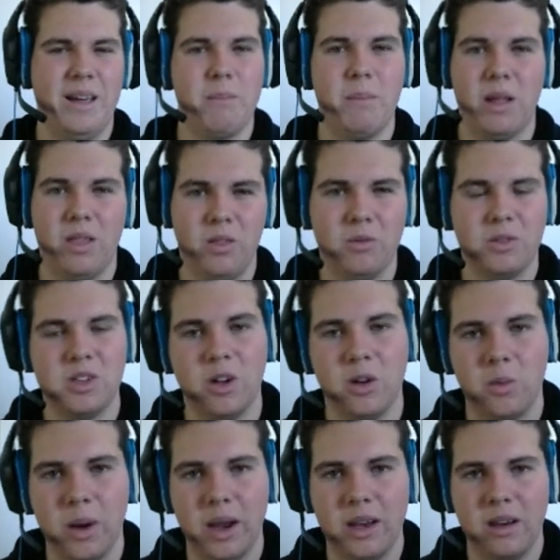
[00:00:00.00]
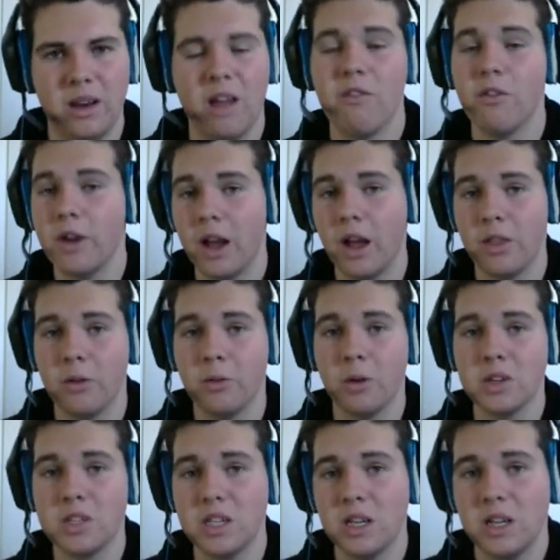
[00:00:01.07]
a month or so, when every other
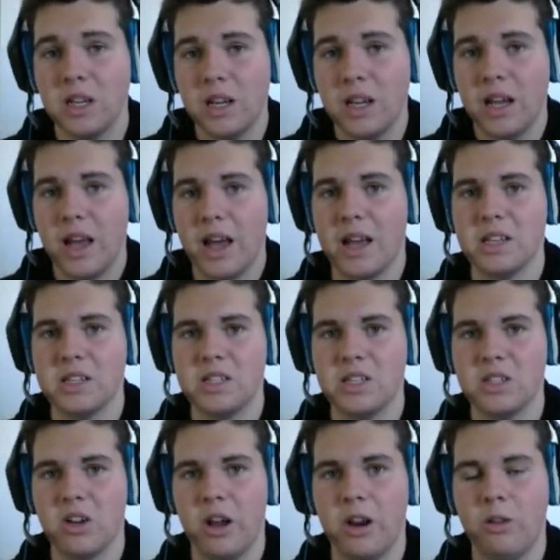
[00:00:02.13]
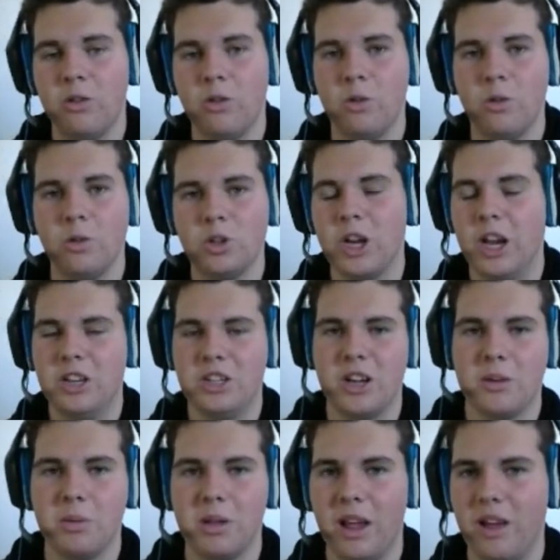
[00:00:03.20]
roster has decided to change out a
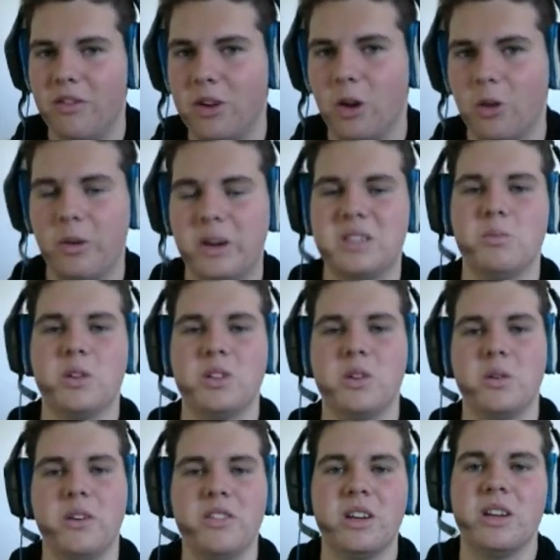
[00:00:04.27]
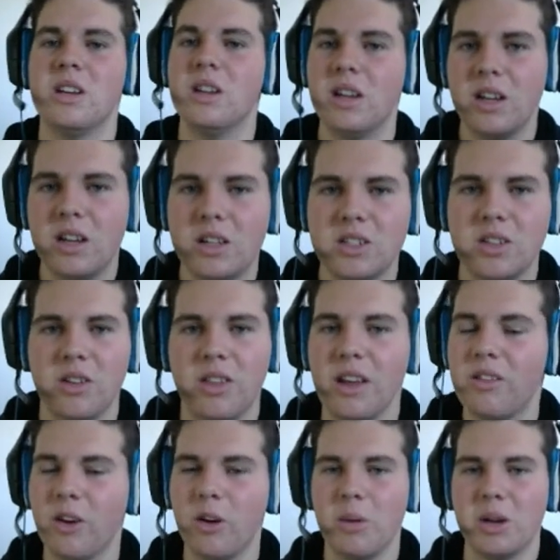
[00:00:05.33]
player for no reason whatsoever. So
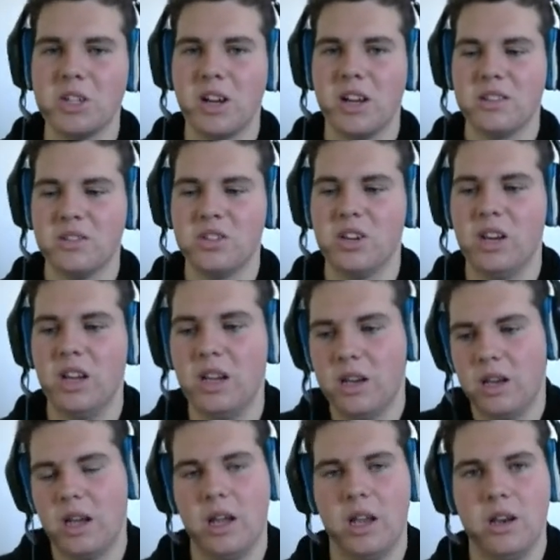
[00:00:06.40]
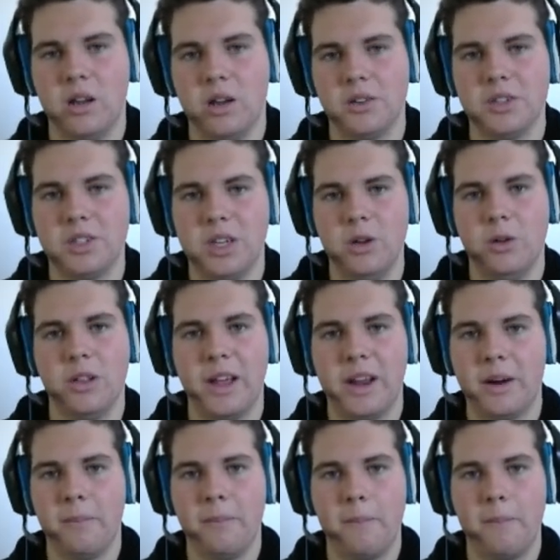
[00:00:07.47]
thanks very much, guys, for tuning in, and I'll see you later.